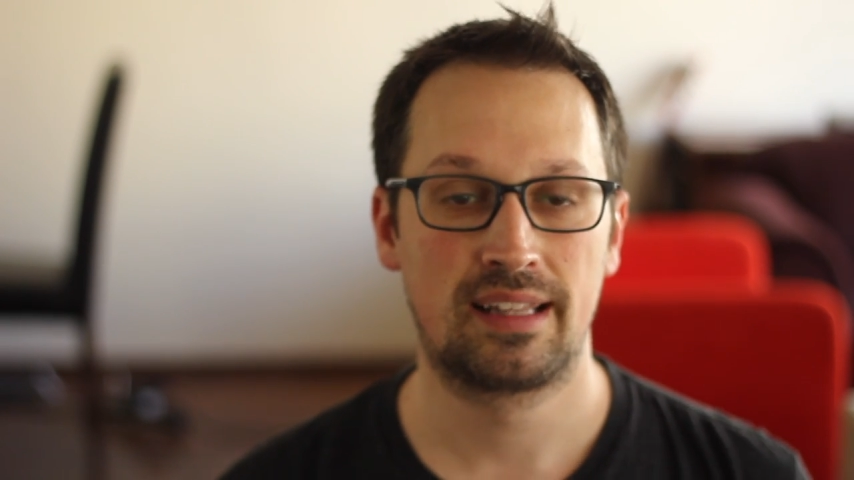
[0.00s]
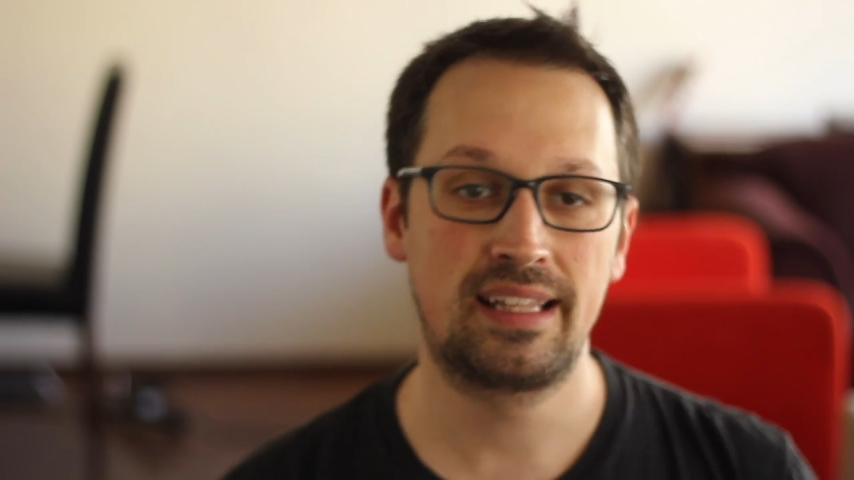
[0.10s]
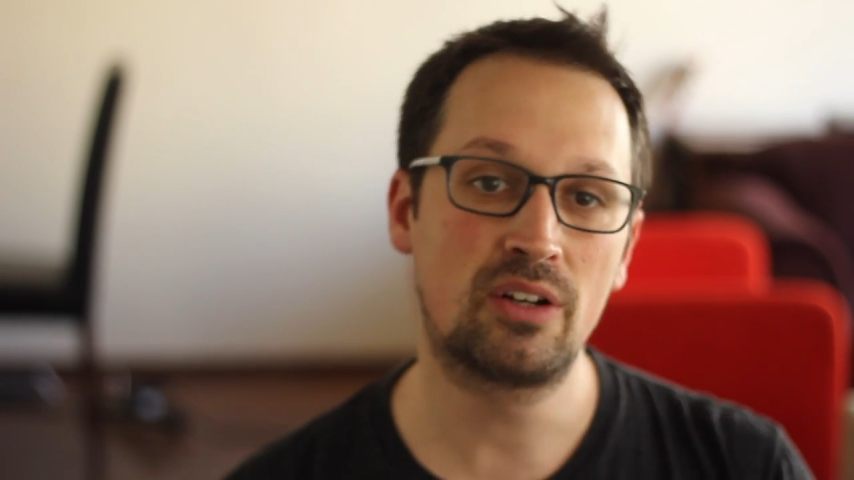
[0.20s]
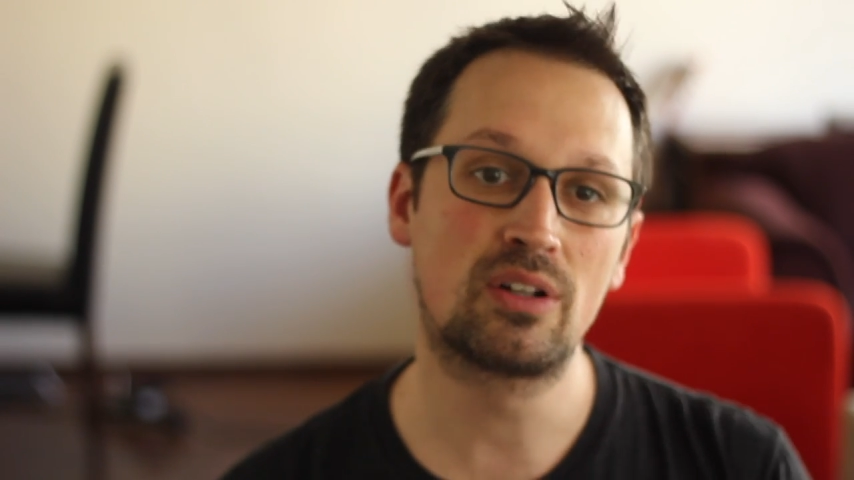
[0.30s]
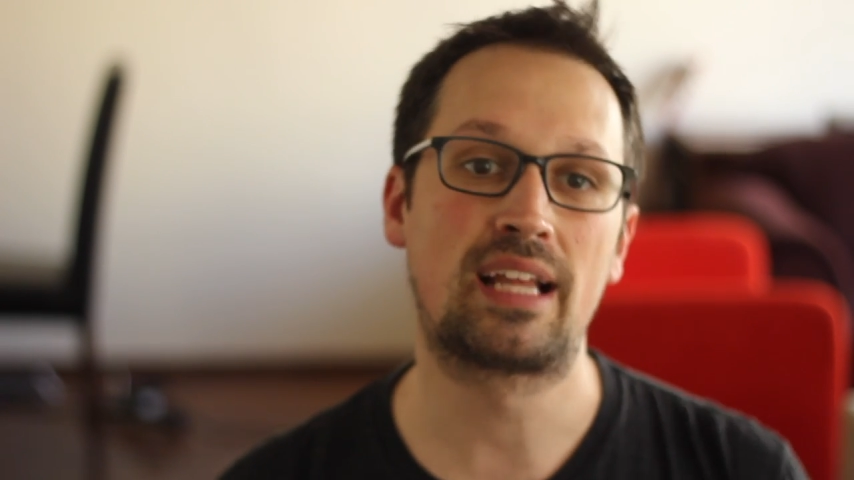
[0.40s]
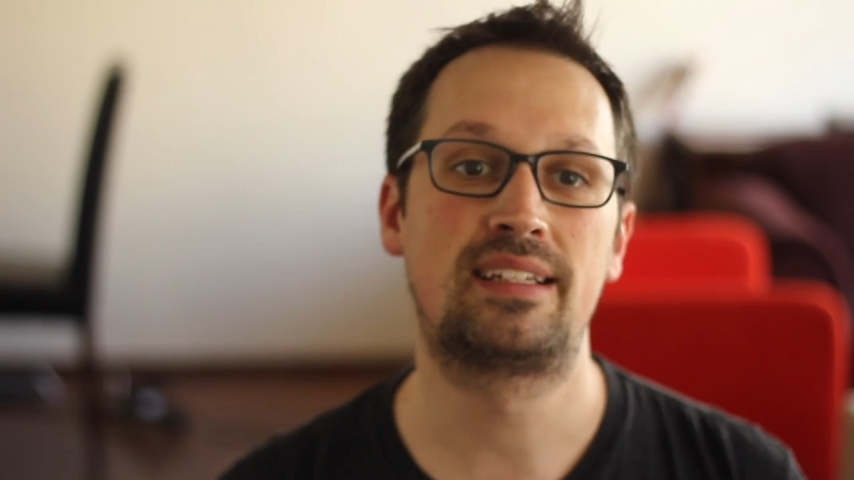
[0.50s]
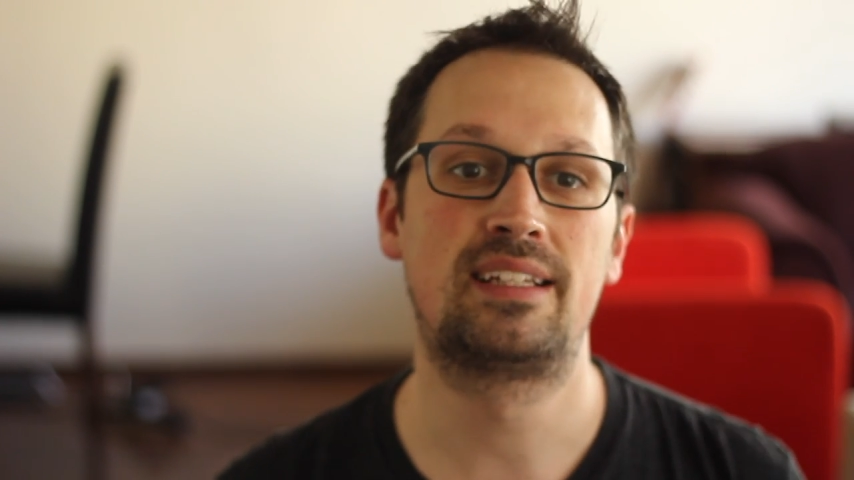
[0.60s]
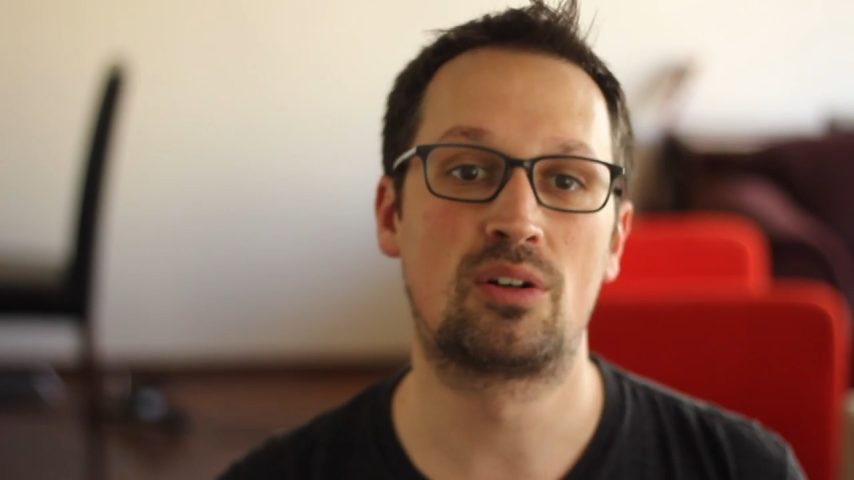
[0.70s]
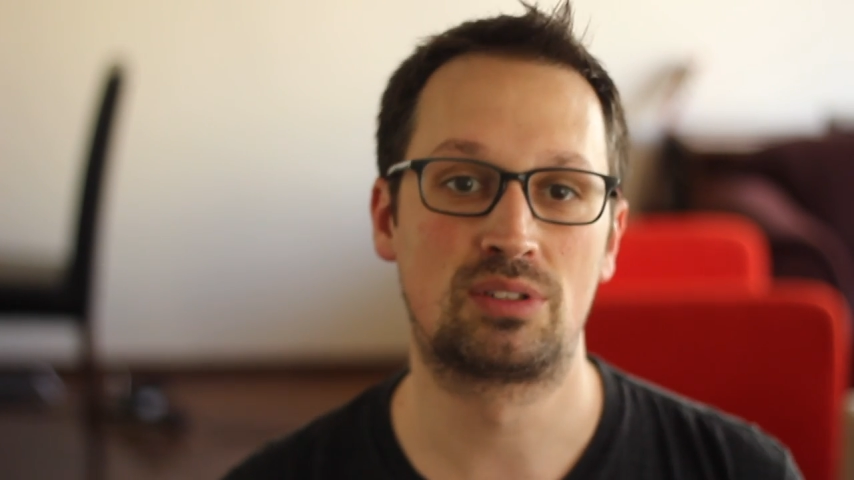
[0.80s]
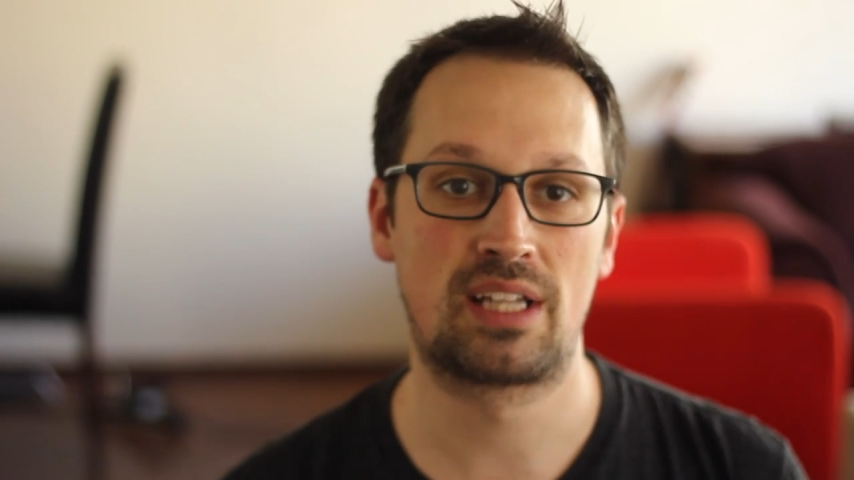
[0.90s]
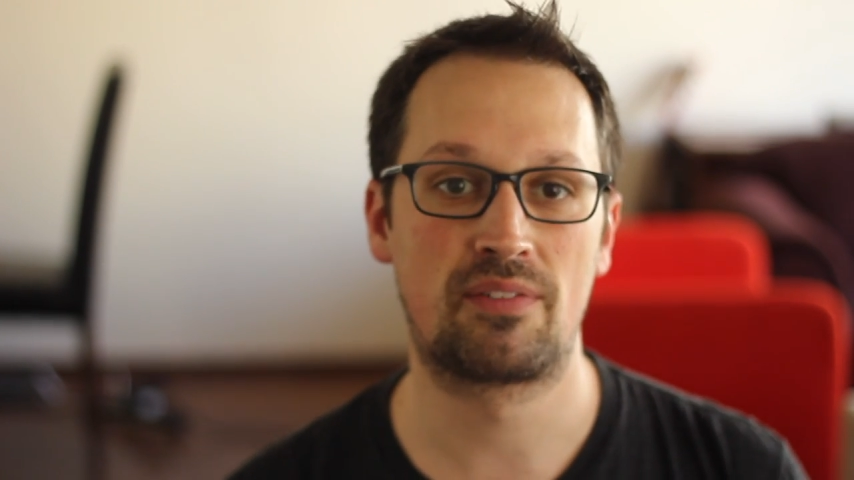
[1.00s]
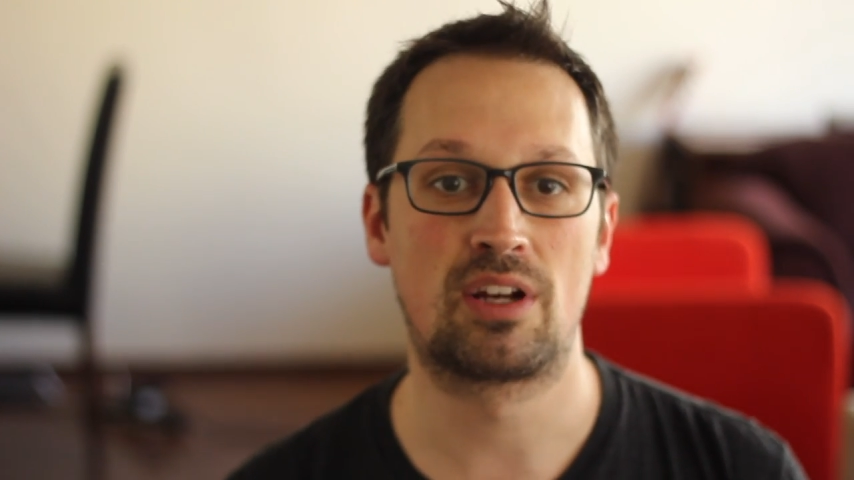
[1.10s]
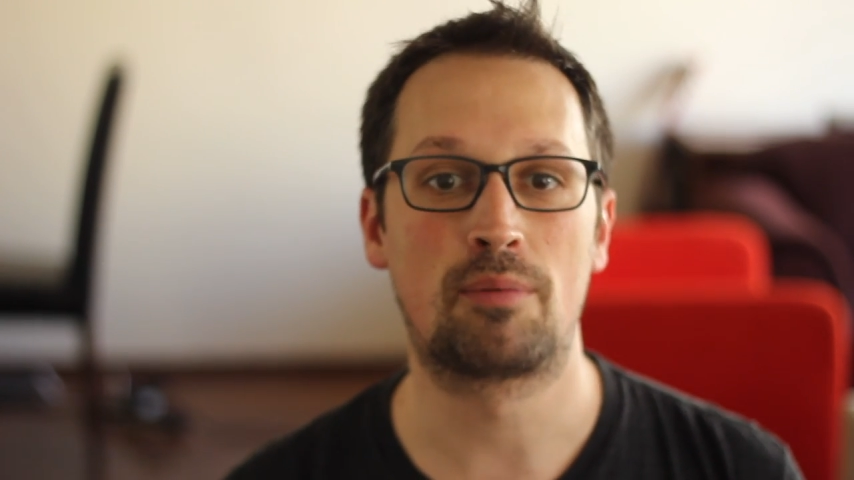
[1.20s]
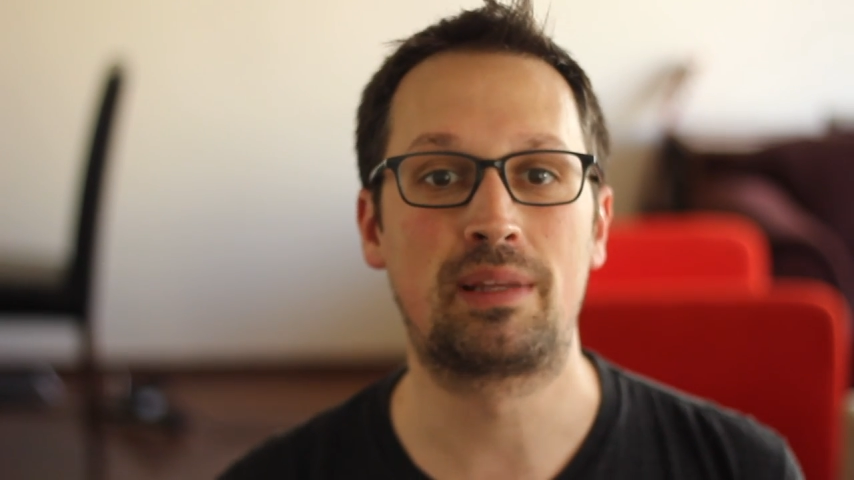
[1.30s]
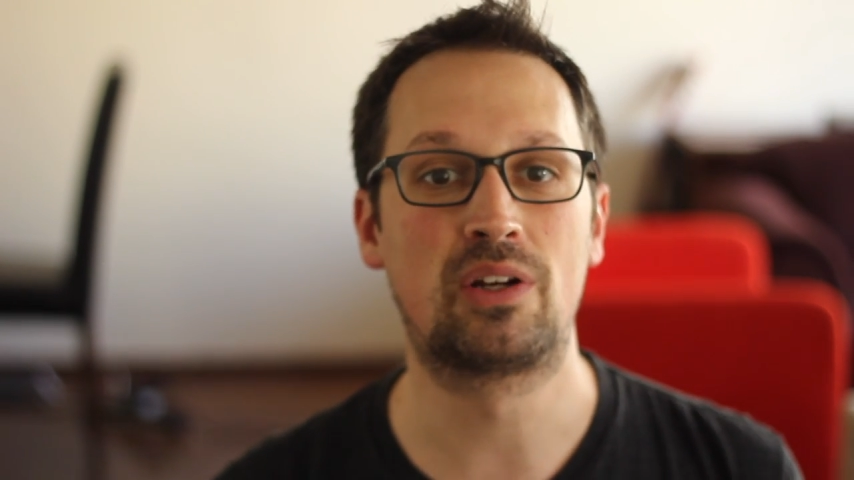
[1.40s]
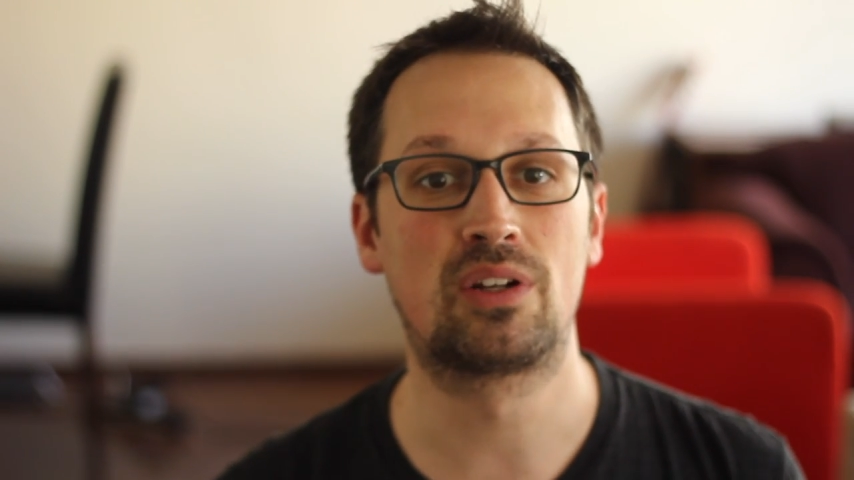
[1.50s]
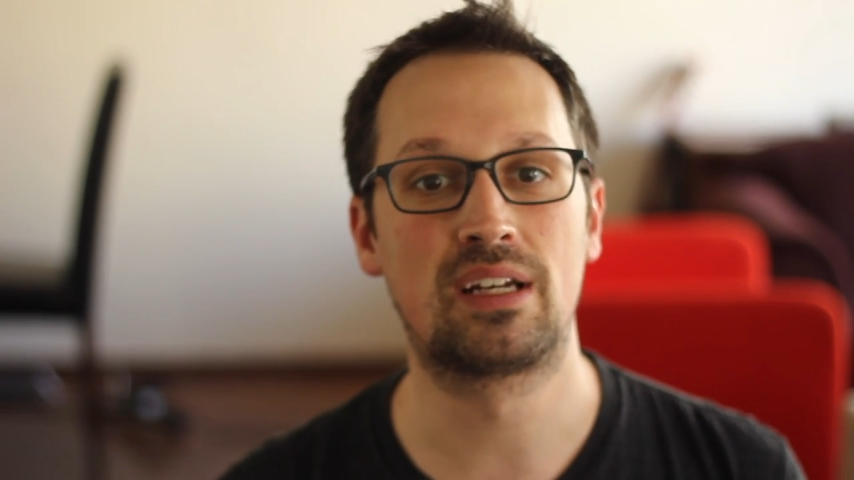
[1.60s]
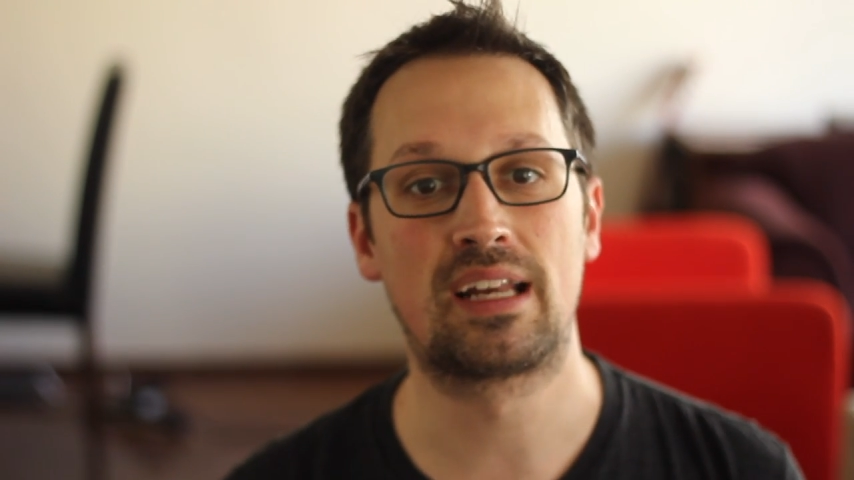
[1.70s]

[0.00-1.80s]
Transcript: The year 1907 appeared in